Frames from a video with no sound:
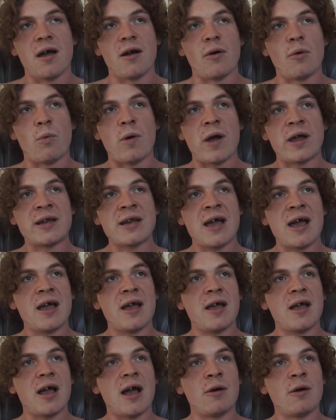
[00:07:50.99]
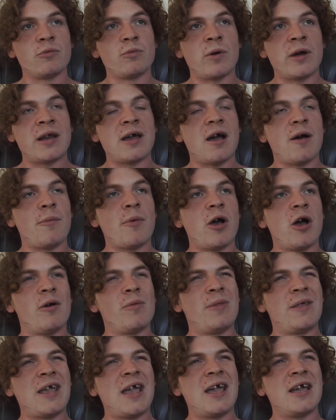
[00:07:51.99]
When I went at
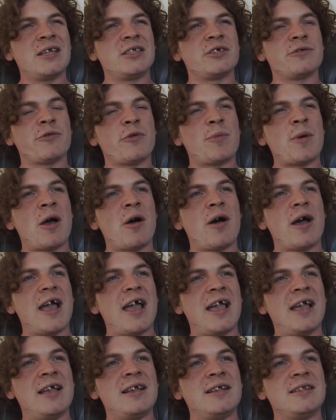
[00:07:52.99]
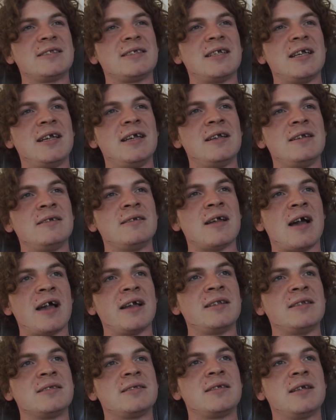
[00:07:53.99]
the age of about 18,
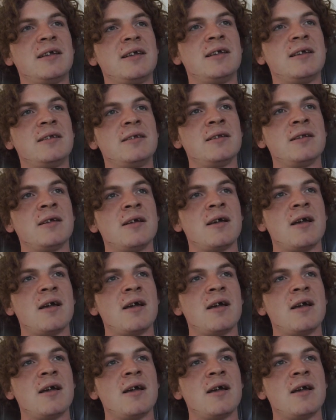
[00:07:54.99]
19,